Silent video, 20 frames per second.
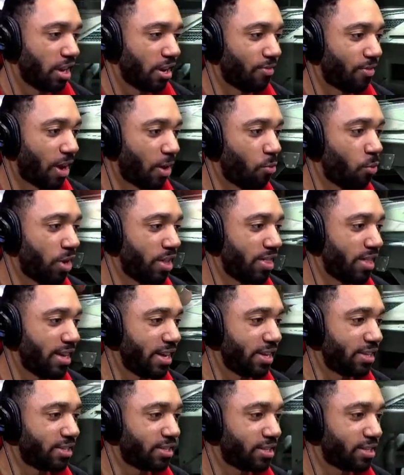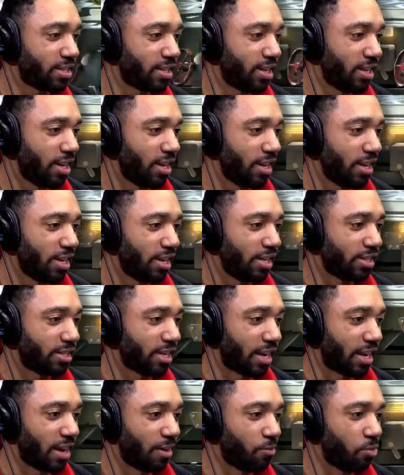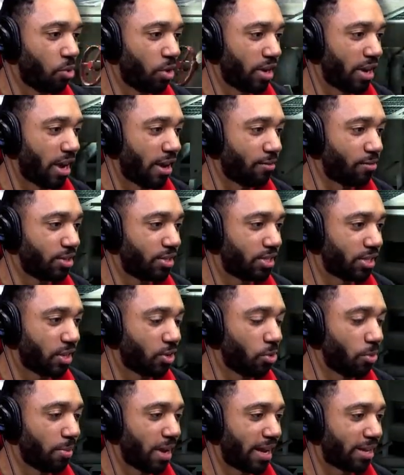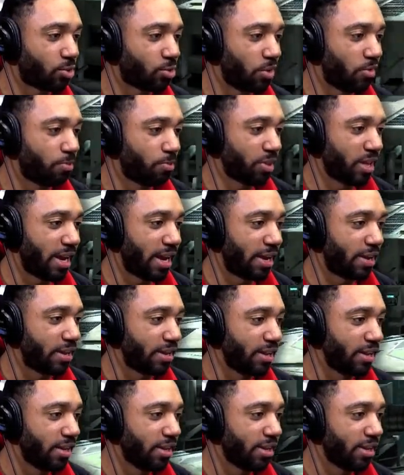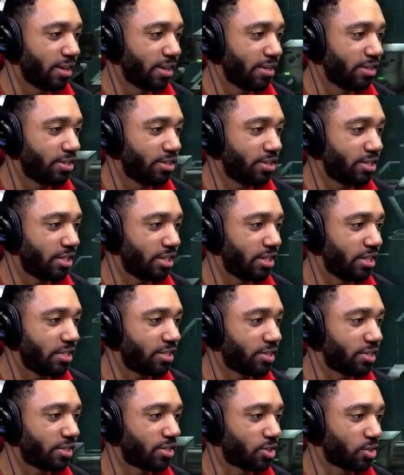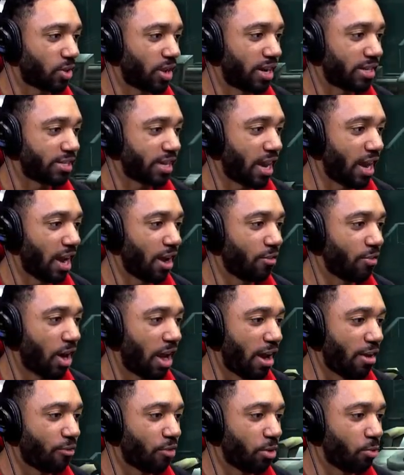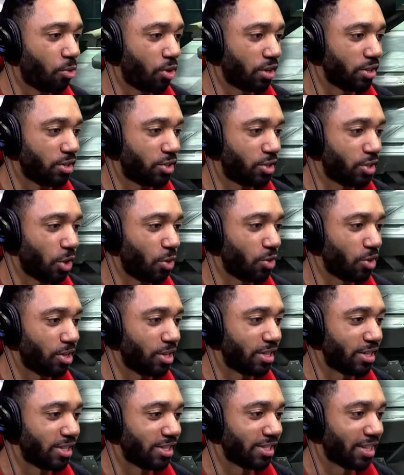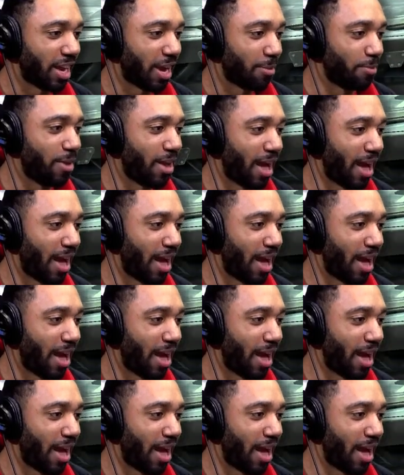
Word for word: If I win this, it's like I've won every single match we've played. Jesus Christ. Everyone is so good at this game